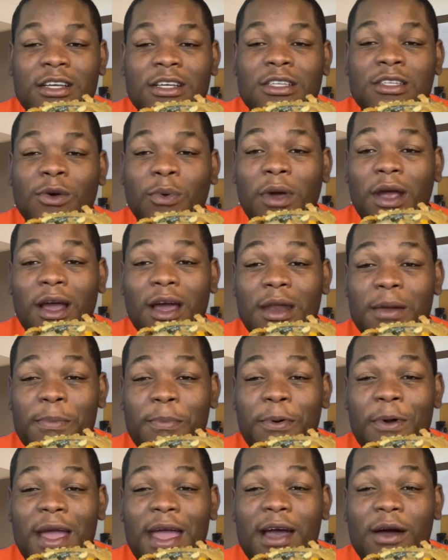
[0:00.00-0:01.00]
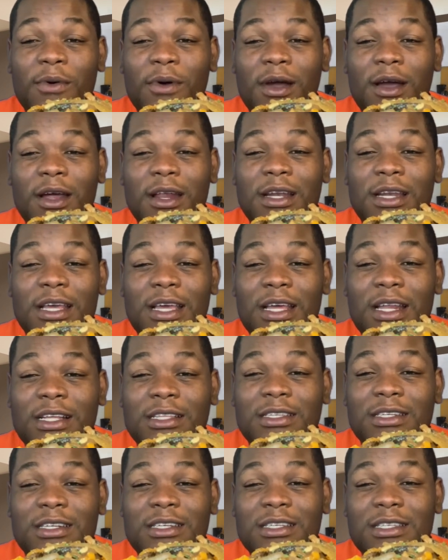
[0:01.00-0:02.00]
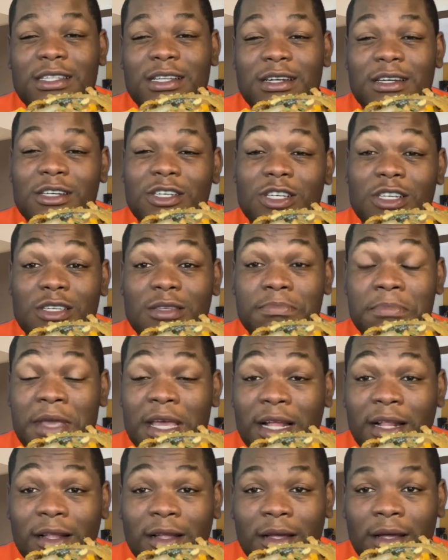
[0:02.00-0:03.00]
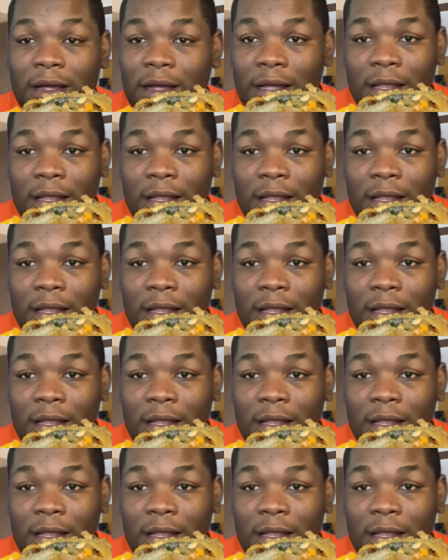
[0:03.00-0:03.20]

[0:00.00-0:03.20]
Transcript: So we're gonna pray and we're gonna dig into this delicious meal.